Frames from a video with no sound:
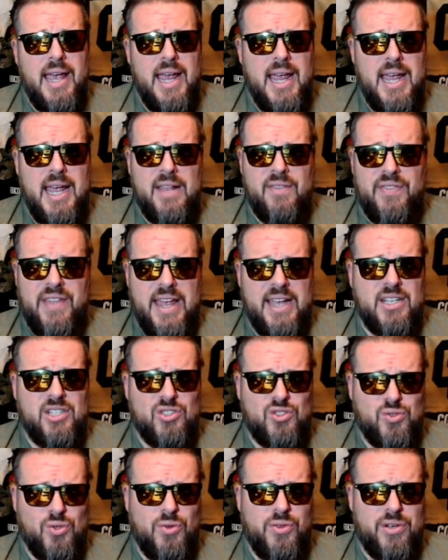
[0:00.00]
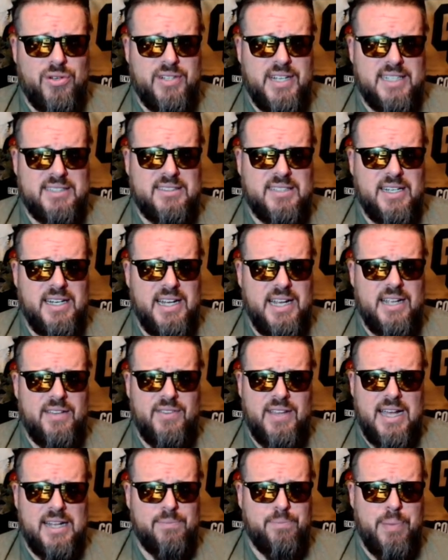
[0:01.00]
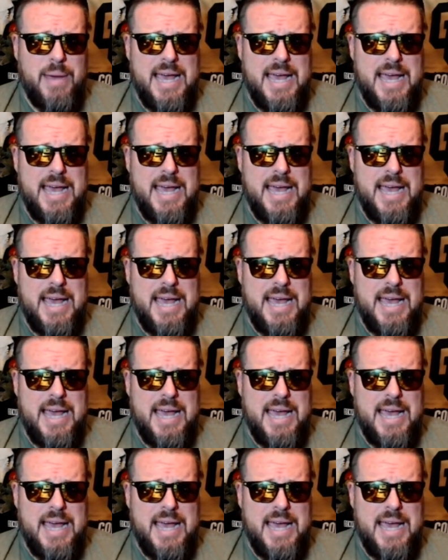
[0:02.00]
and they control their destiny, and that